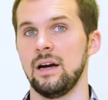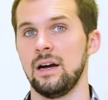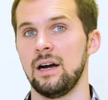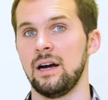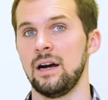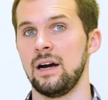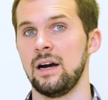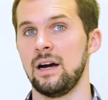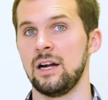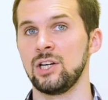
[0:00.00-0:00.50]

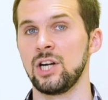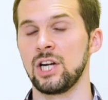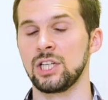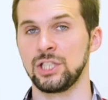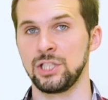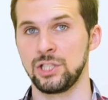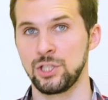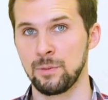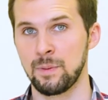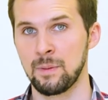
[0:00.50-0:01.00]

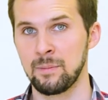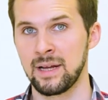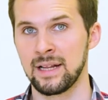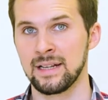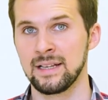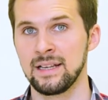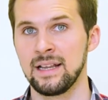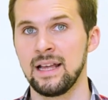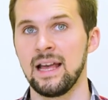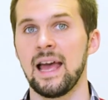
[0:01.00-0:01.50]
Russian
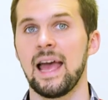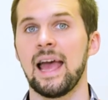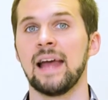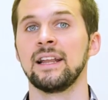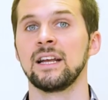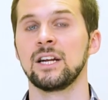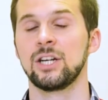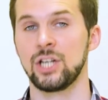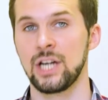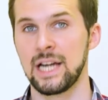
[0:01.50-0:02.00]
Superman and
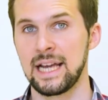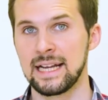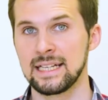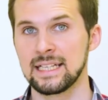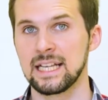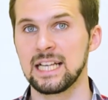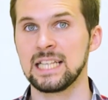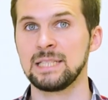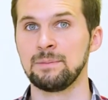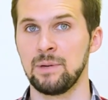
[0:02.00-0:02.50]
a
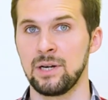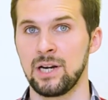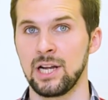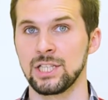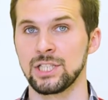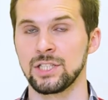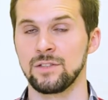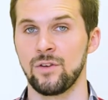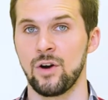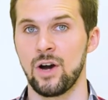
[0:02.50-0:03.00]
great
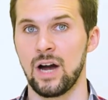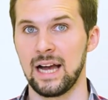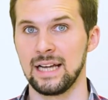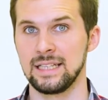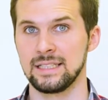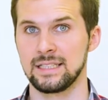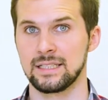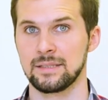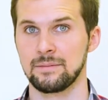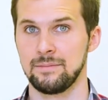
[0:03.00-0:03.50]
aspiration for
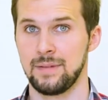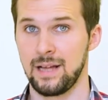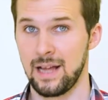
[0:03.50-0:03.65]
heights.